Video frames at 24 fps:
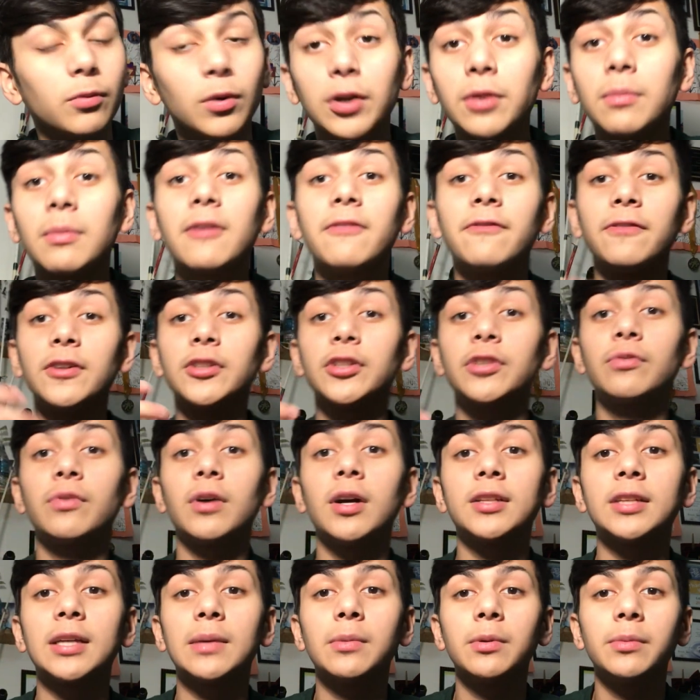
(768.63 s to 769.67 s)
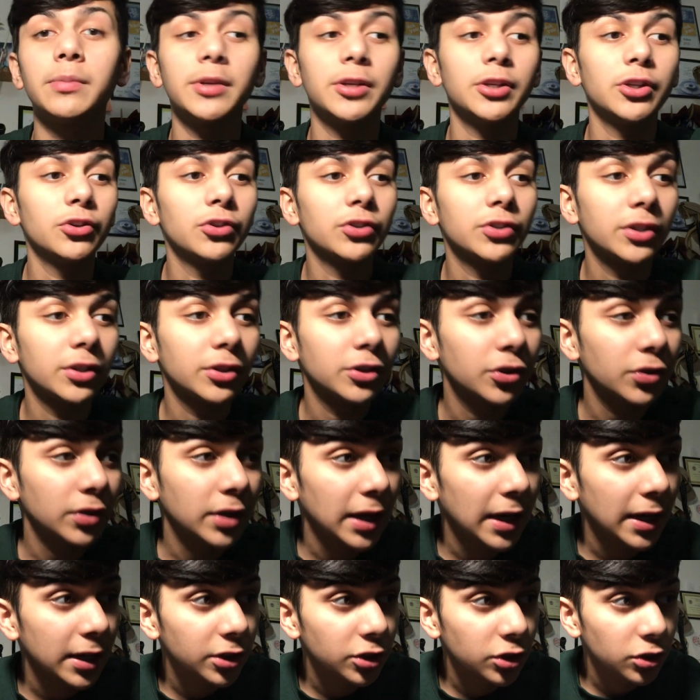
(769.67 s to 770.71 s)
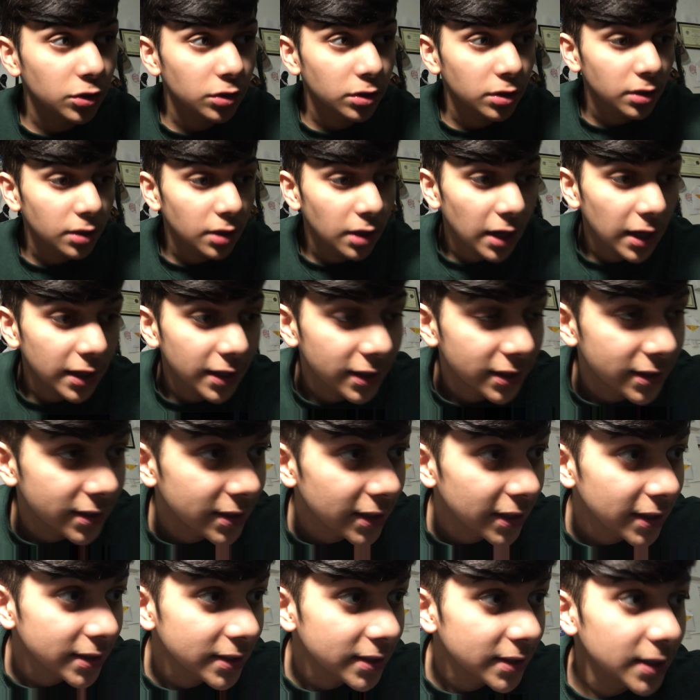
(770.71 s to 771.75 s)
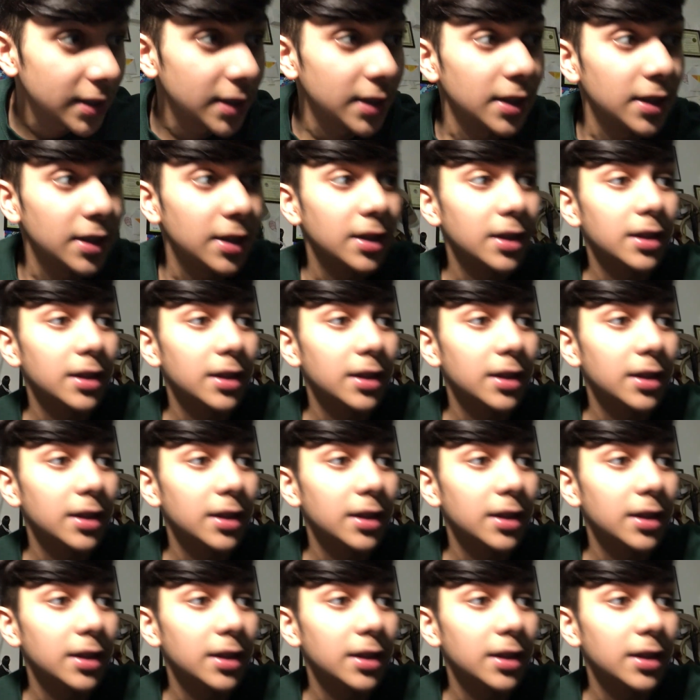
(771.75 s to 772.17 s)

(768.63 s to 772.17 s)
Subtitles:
One of my fishing rods I'm gonna be using to catch onyx sit,